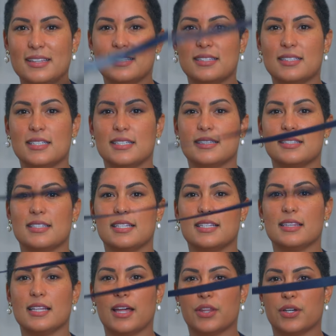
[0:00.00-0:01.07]
This is the
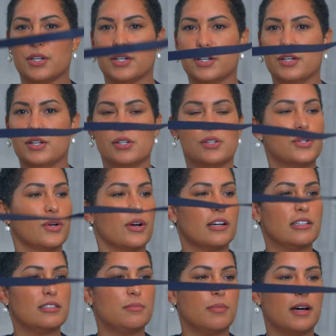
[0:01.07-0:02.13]
leather
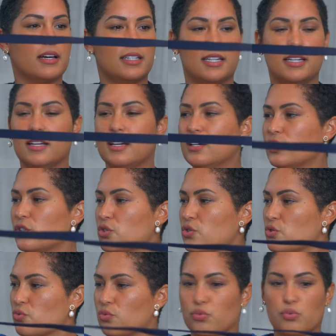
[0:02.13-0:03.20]
crossbody
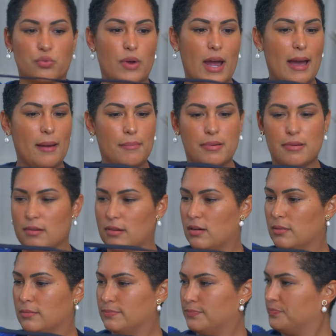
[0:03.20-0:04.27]
strap.
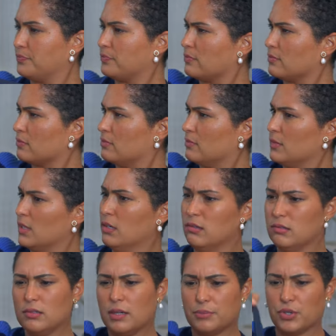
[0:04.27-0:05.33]
Um,
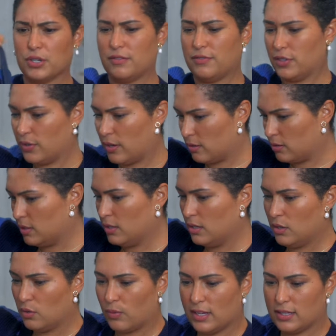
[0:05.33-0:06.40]
oh, I'm trying to figure out
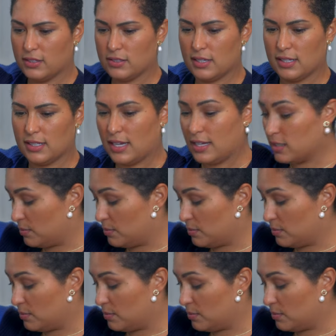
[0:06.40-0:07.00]
why it looks like that.